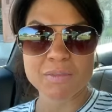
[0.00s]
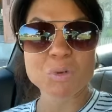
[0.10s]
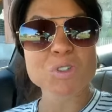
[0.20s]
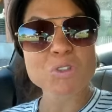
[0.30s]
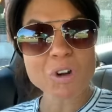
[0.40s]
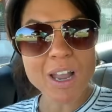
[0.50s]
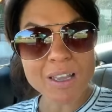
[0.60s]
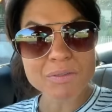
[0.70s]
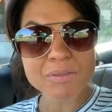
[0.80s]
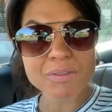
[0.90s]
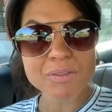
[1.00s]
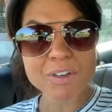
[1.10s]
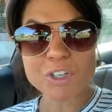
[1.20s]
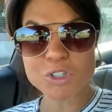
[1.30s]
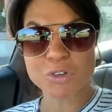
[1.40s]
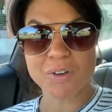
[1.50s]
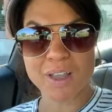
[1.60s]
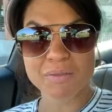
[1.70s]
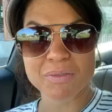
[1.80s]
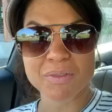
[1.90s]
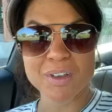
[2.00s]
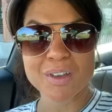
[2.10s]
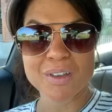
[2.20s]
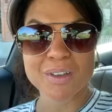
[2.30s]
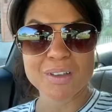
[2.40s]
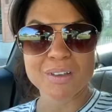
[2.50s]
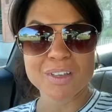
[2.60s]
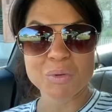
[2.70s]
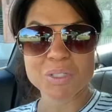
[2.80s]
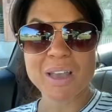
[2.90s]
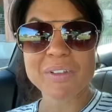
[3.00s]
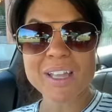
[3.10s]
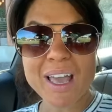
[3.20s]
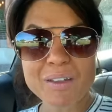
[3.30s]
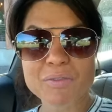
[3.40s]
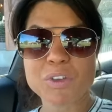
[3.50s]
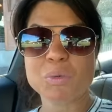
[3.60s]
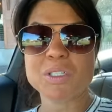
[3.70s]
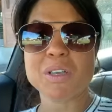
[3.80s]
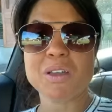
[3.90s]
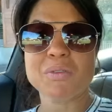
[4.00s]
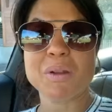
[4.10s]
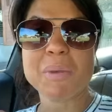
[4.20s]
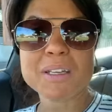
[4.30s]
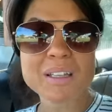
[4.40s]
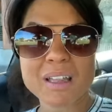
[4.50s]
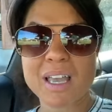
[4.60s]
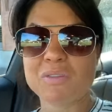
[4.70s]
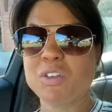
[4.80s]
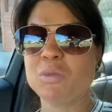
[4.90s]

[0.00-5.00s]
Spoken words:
You want to thrive, not just survive. You want to have a life. You want to have an abundant life.